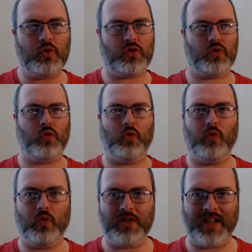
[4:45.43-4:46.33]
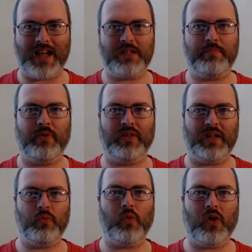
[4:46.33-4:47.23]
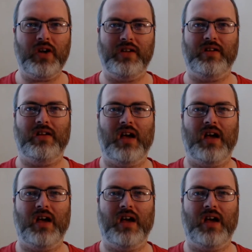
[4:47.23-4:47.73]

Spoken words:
so desperately want.